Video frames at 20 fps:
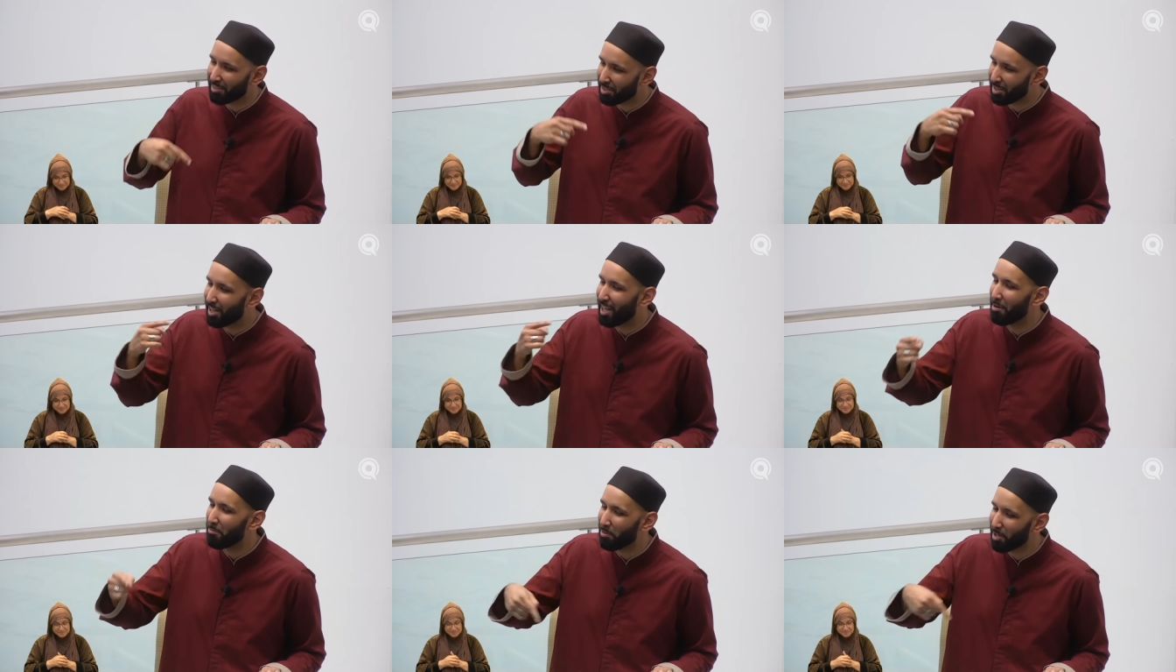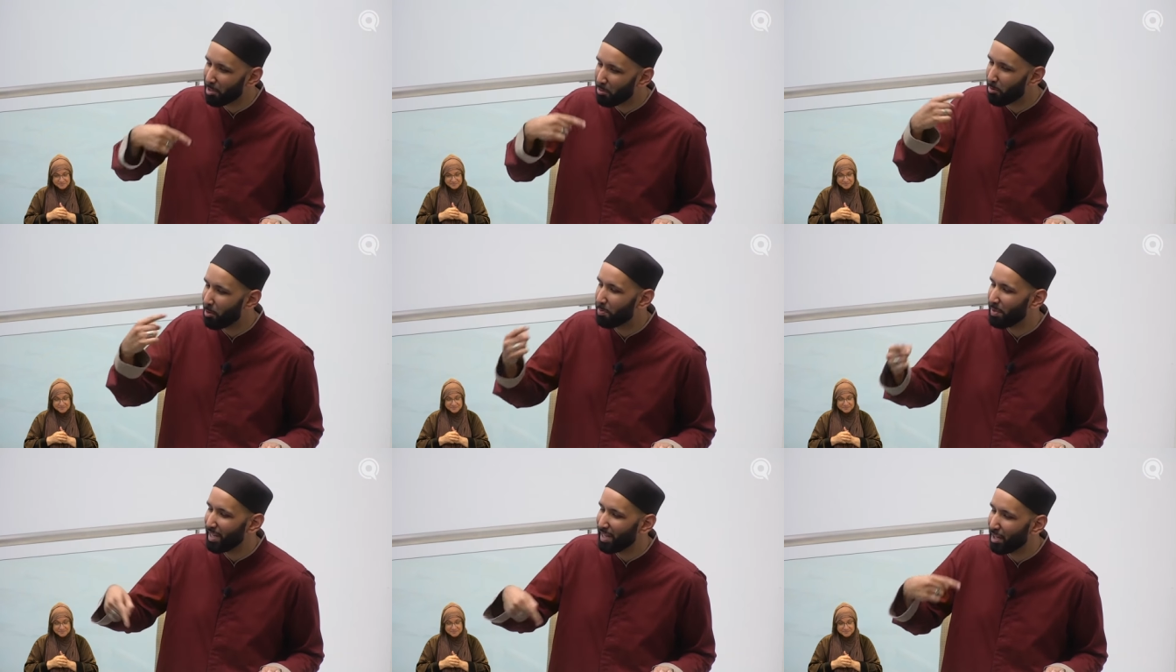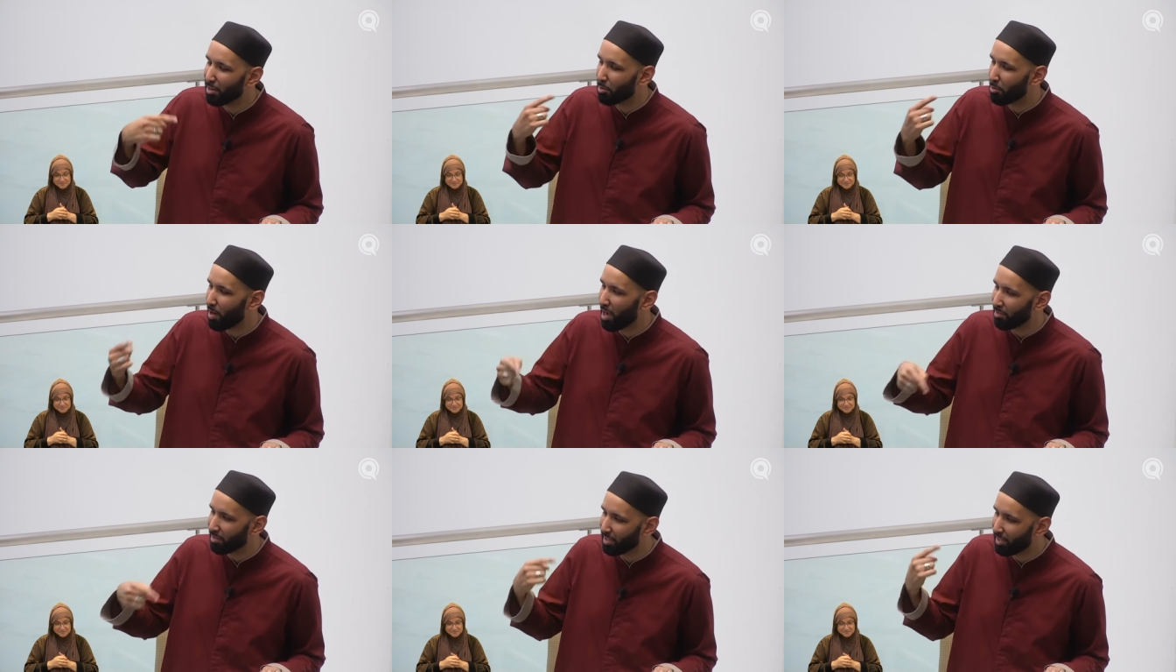So that when you repeat it
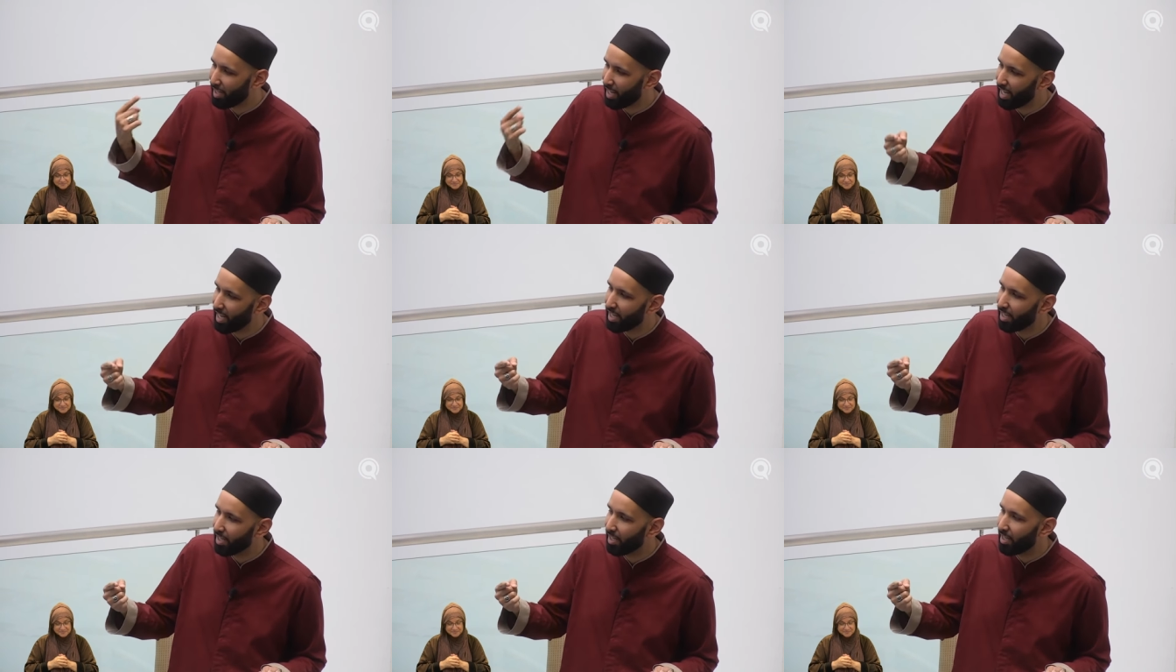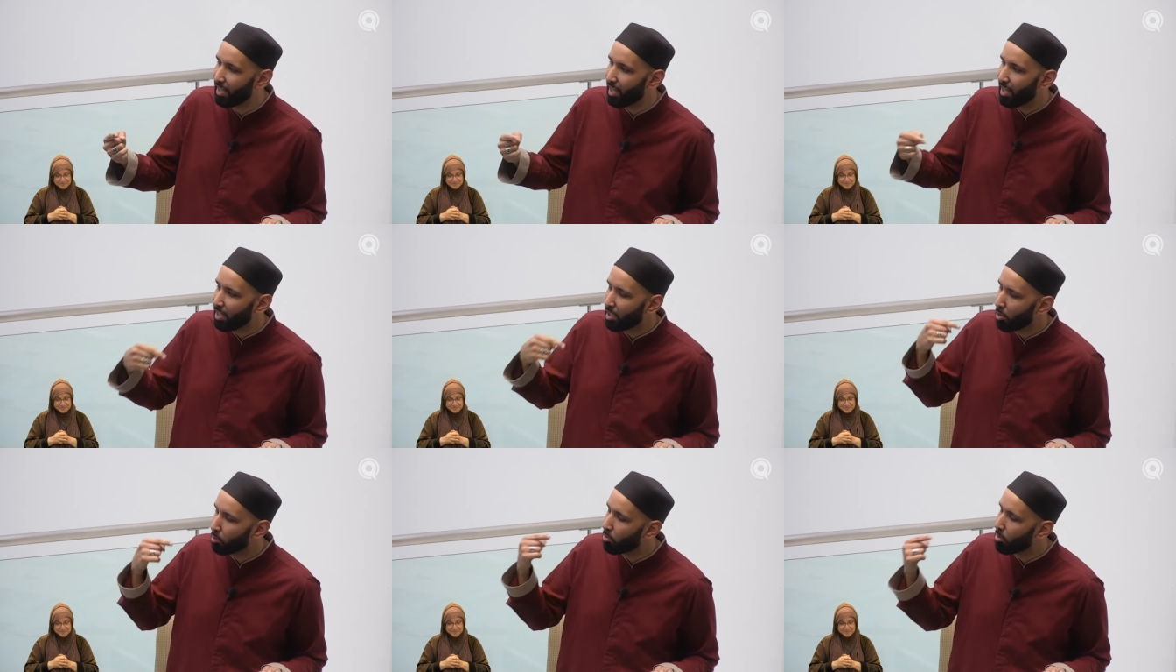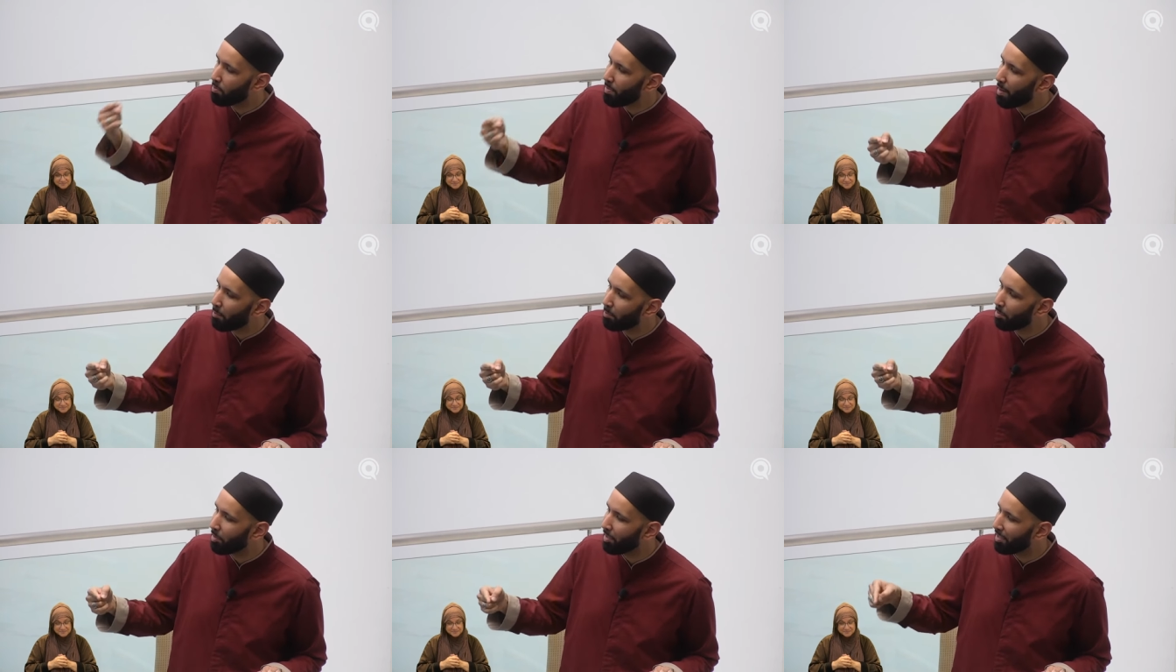throughout the day, you'll
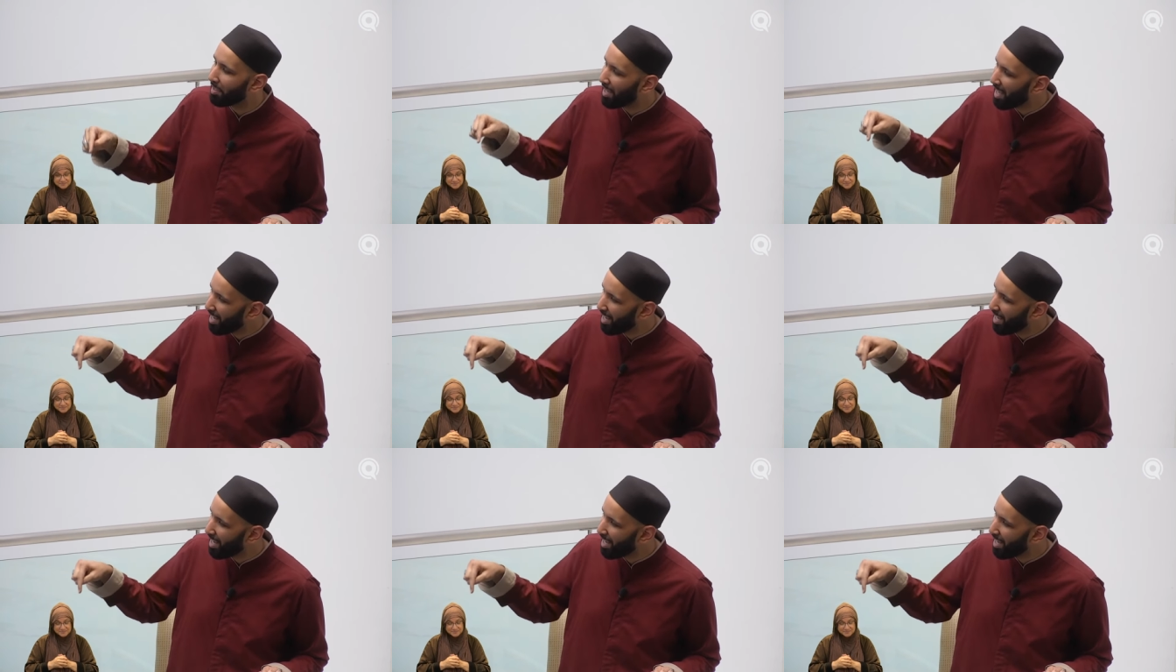remember it.